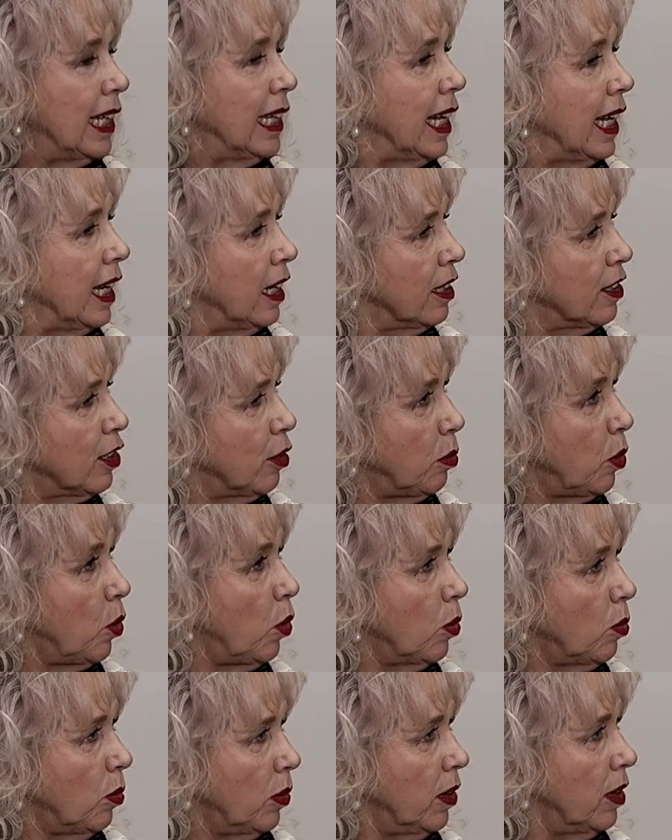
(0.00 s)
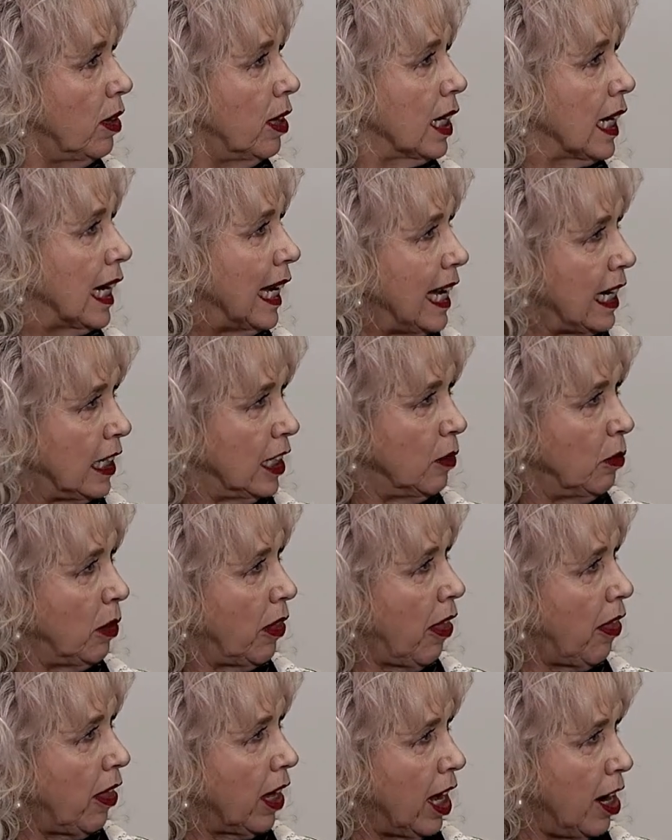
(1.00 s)
and then support with the connecting
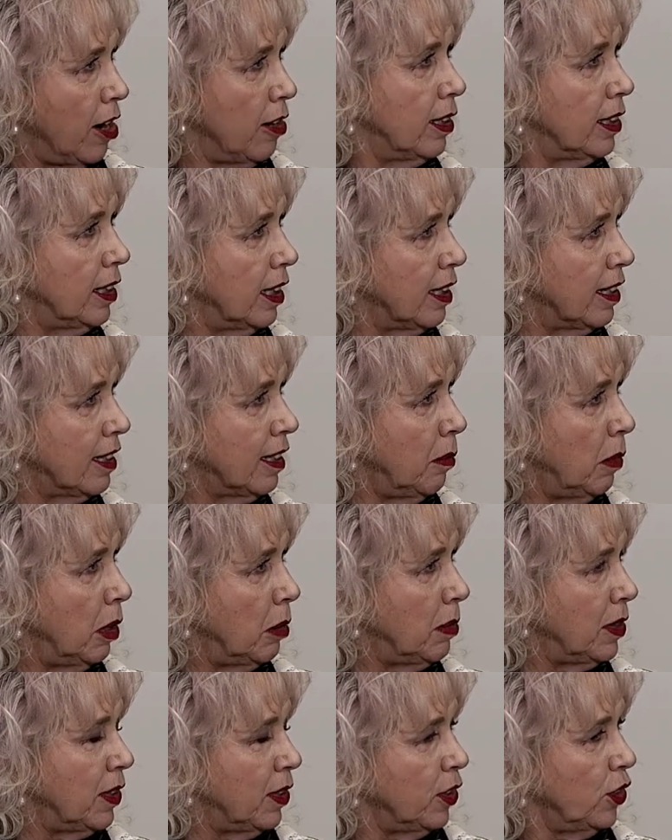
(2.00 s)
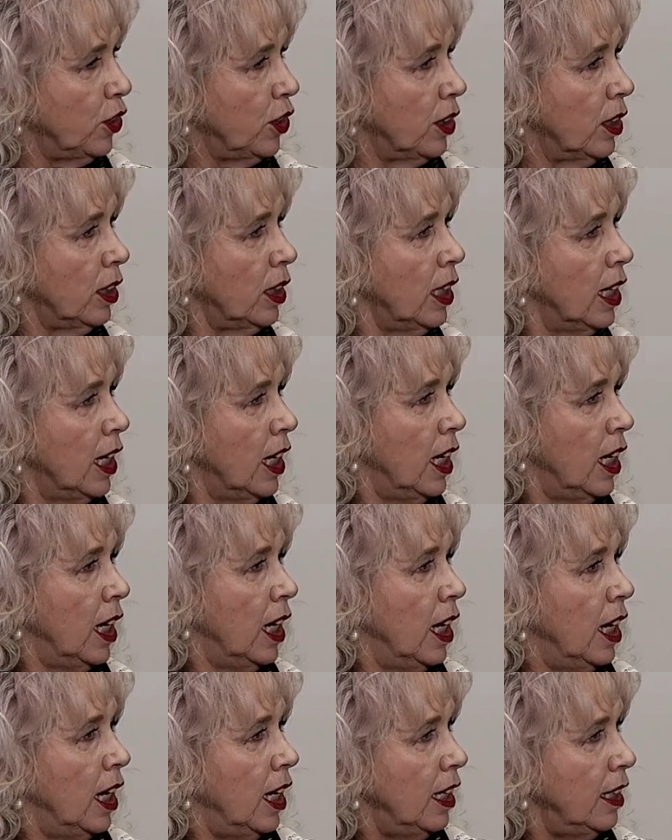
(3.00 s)
with other carers in a similar position.
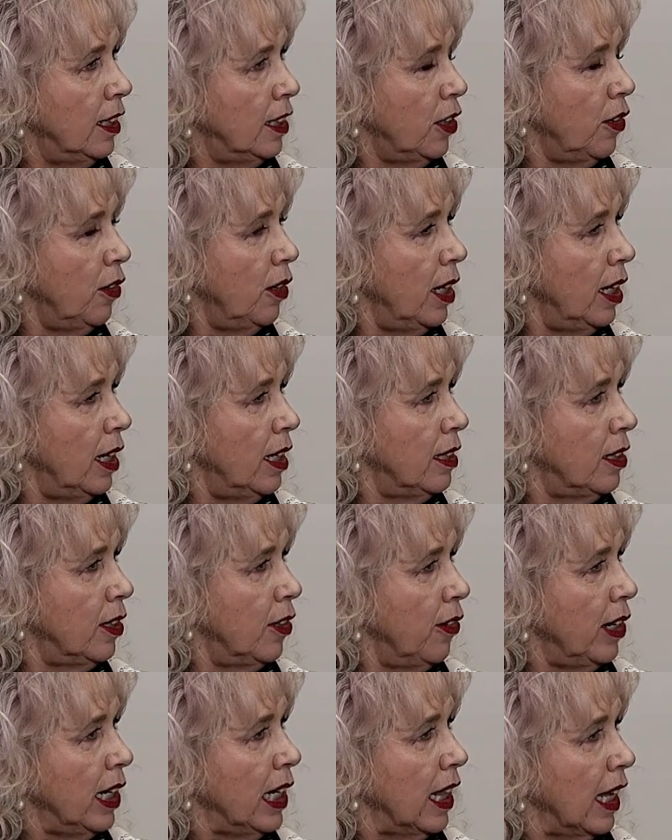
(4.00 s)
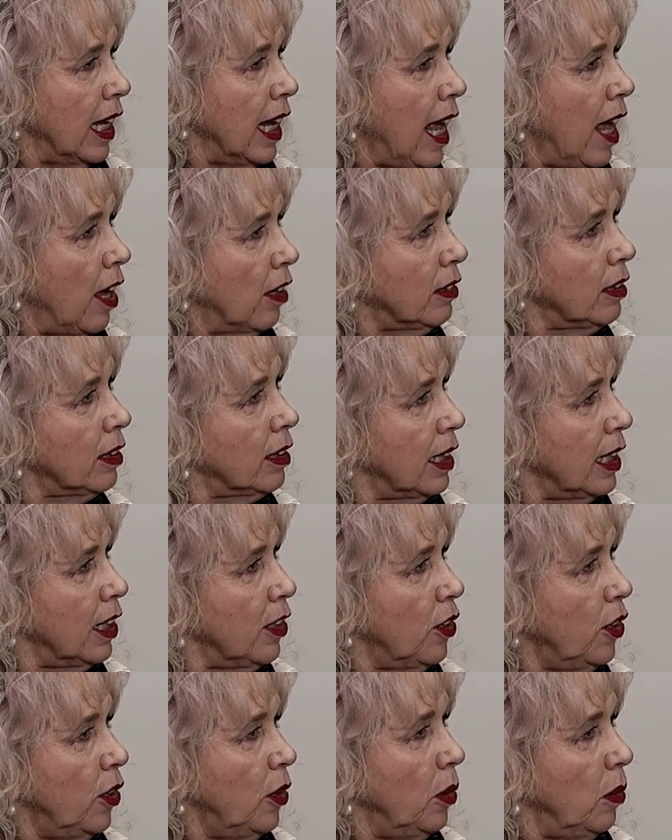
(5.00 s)
Yes. Is there anything else
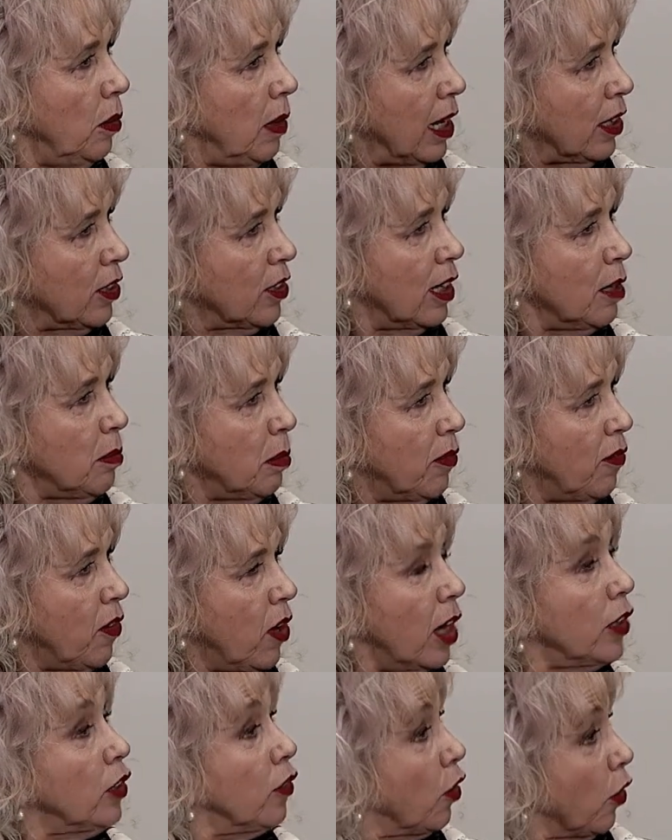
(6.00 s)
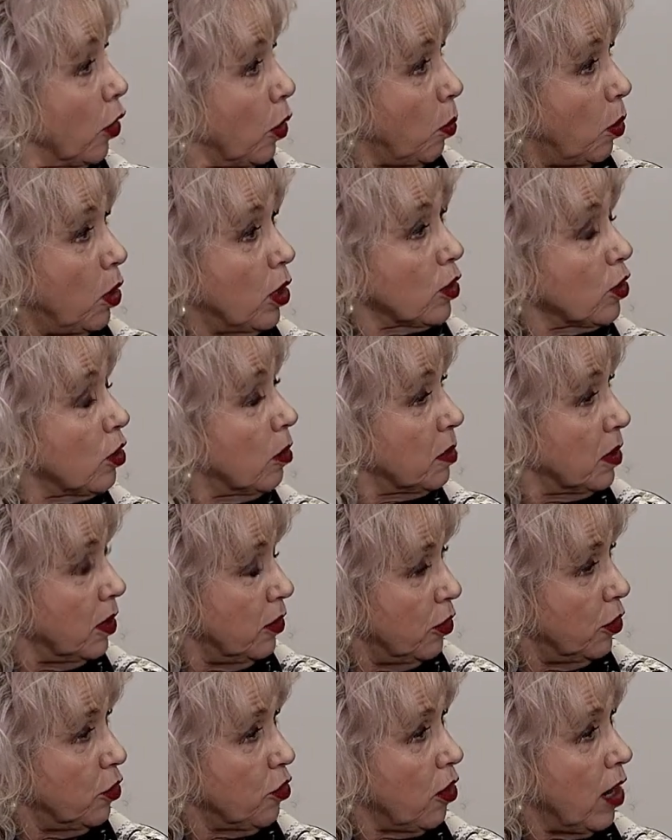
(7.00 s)
that you actually provide? You've got the workshops
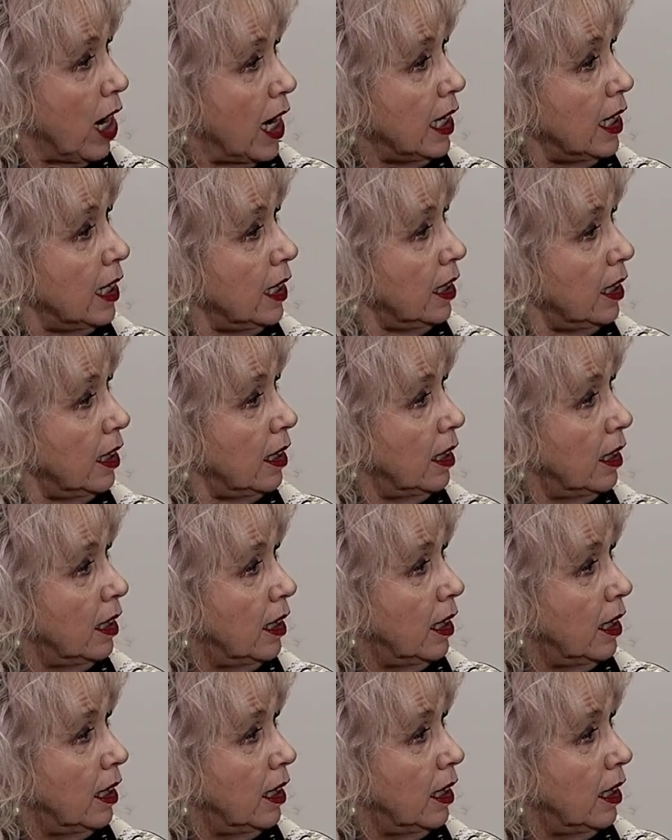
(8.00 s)
and the training.